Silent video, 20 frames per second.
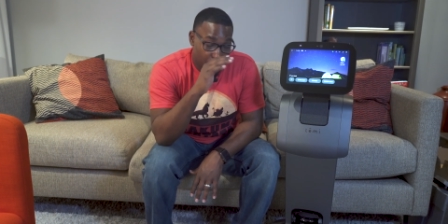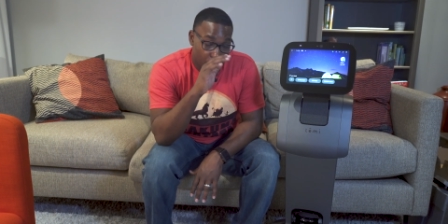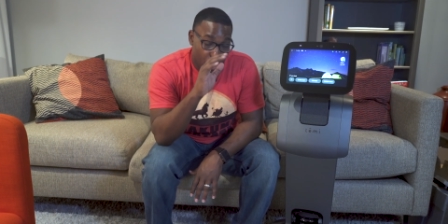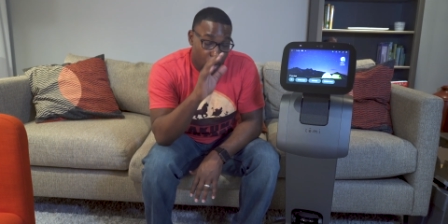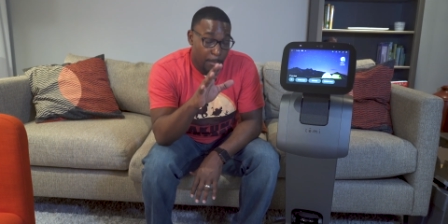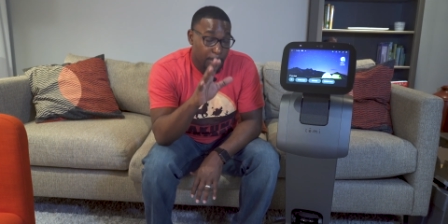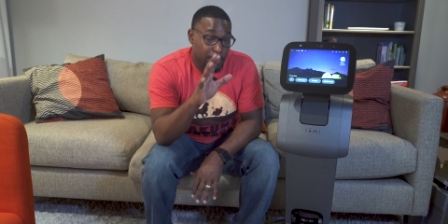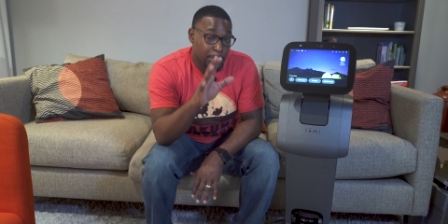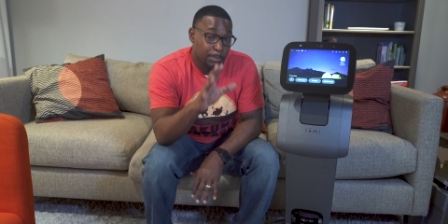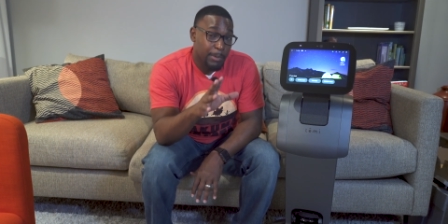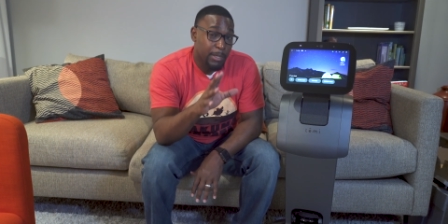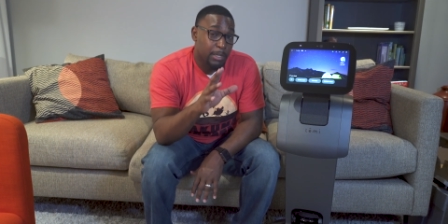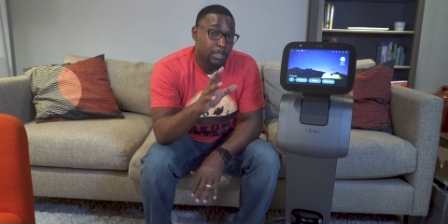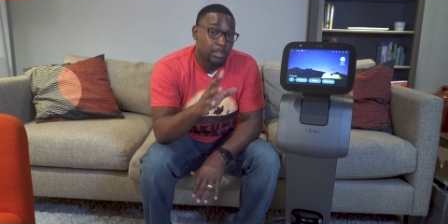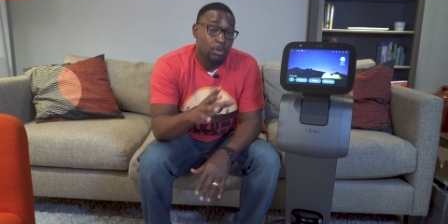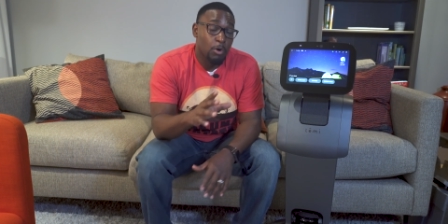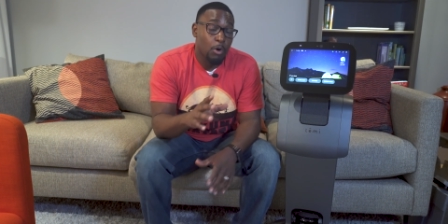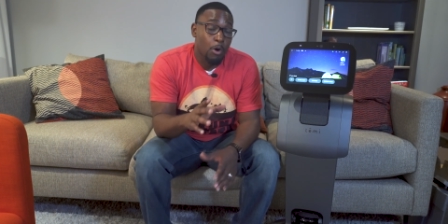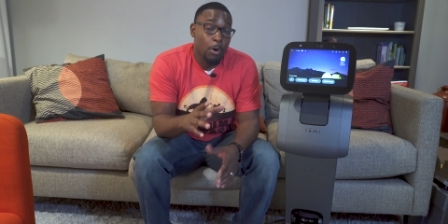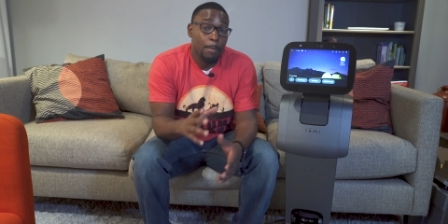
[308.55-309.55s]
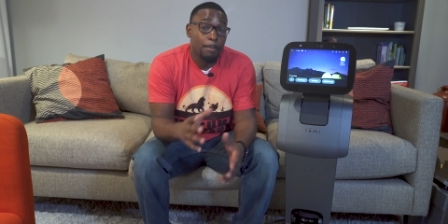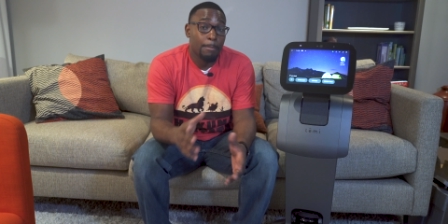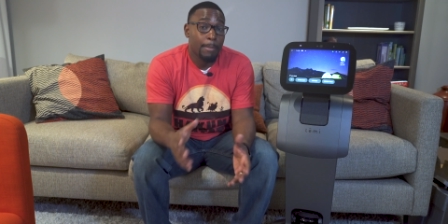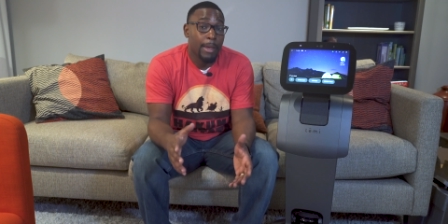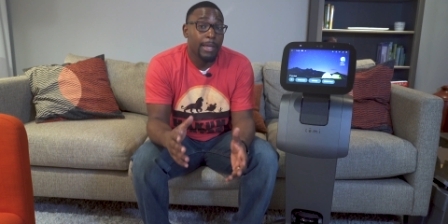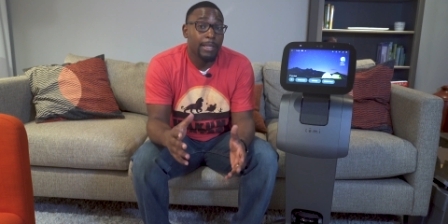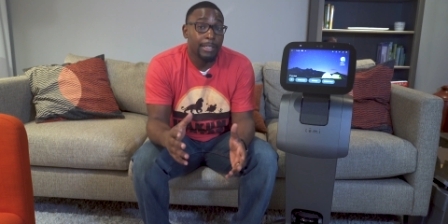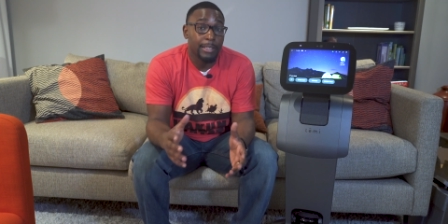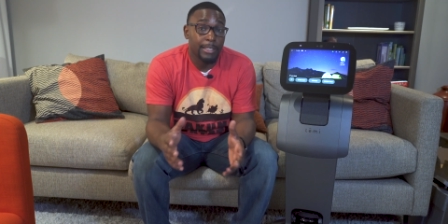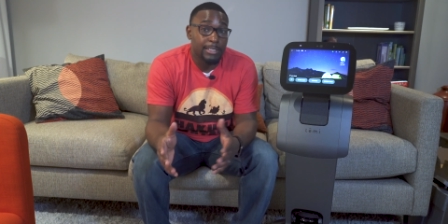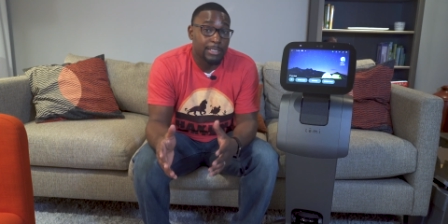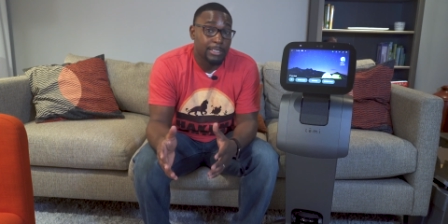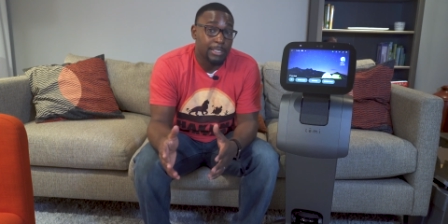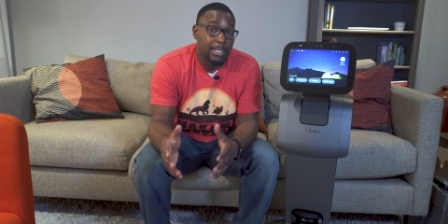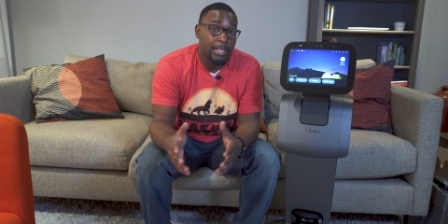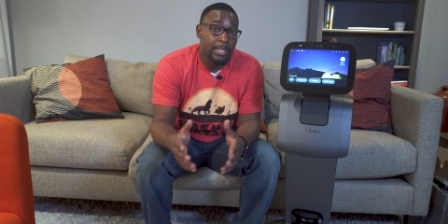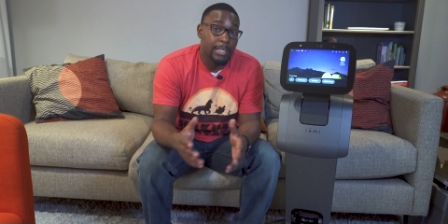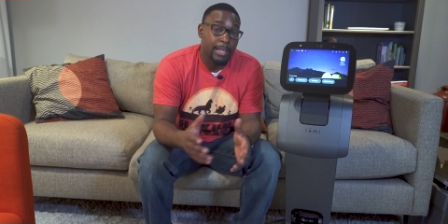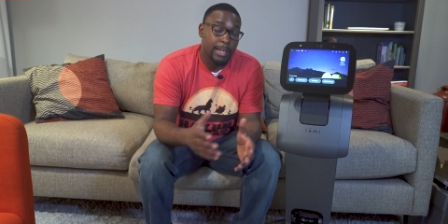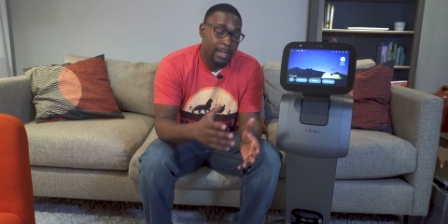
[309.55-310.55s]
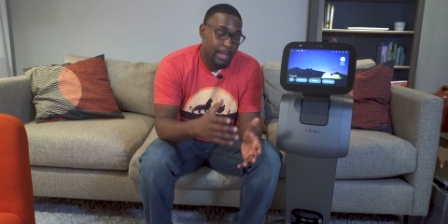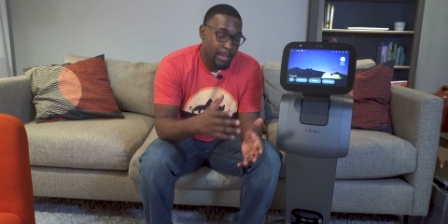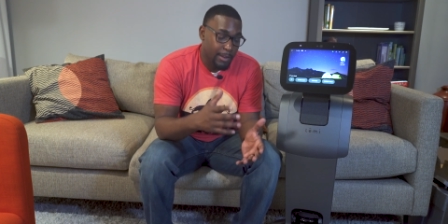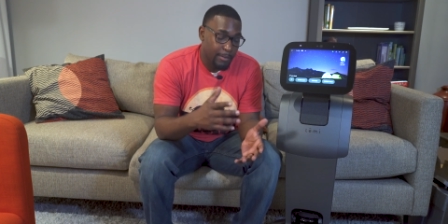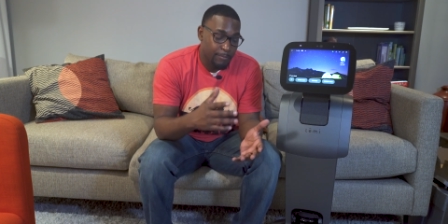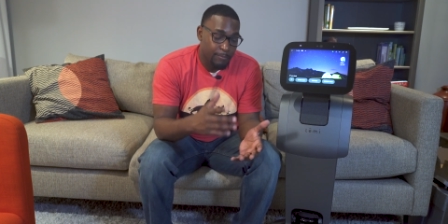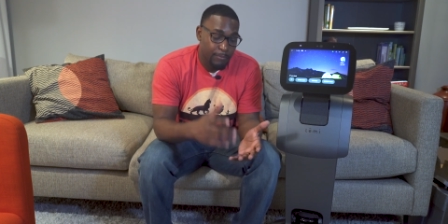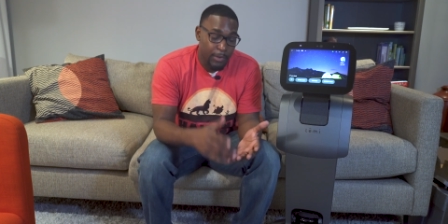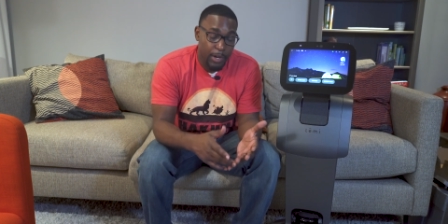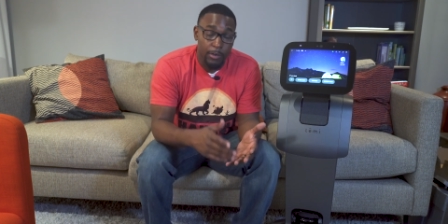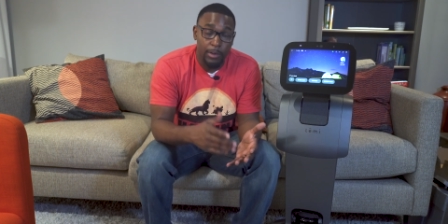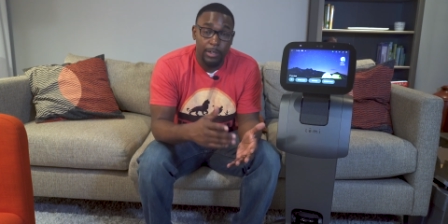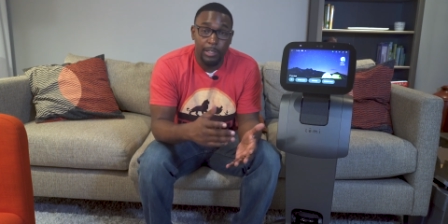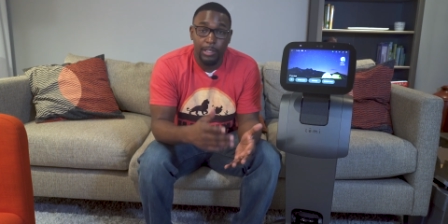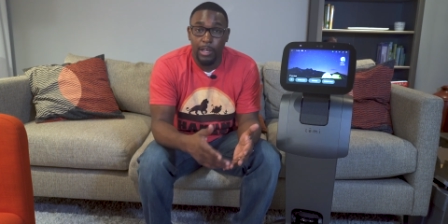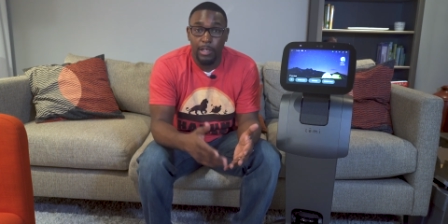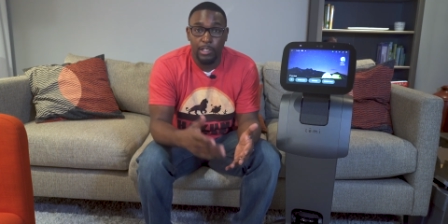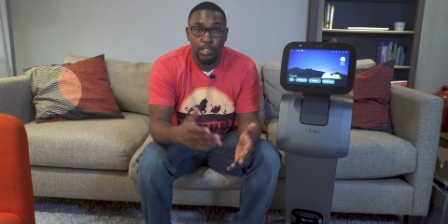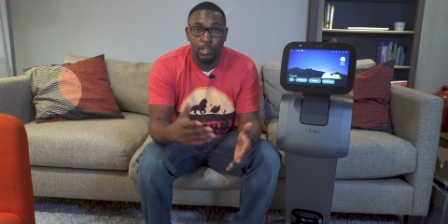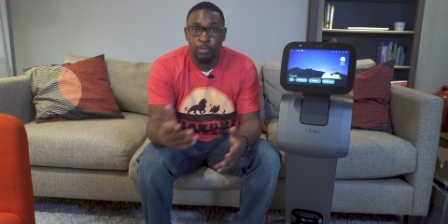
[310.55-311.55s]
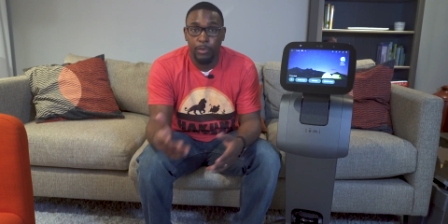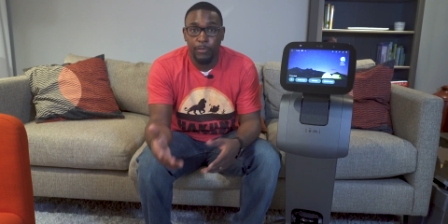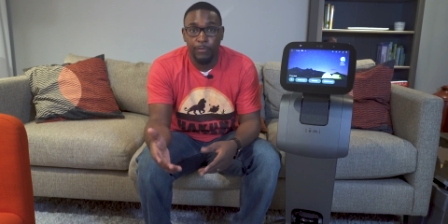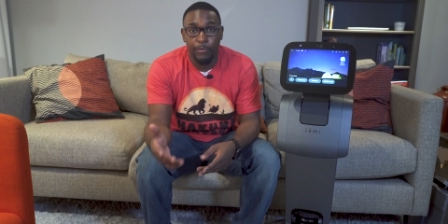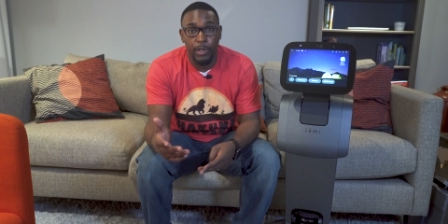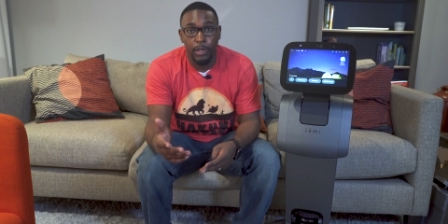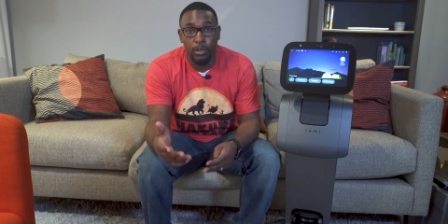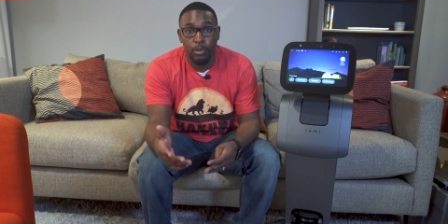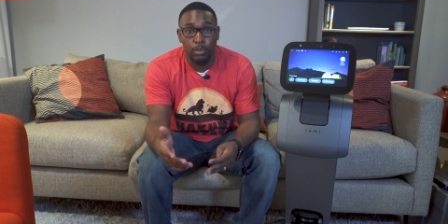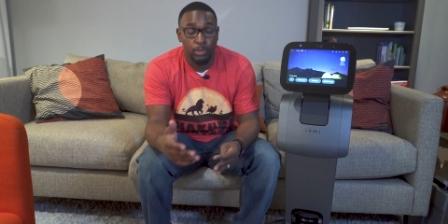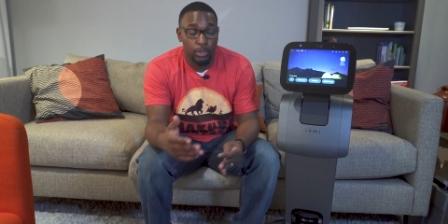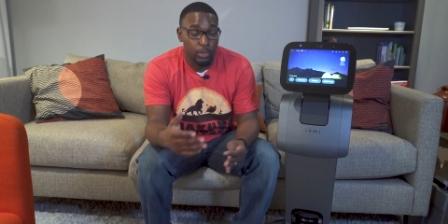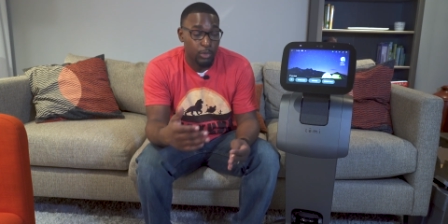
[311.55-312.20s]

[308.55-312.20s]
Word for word: are mainly seen in very luxury vehicles.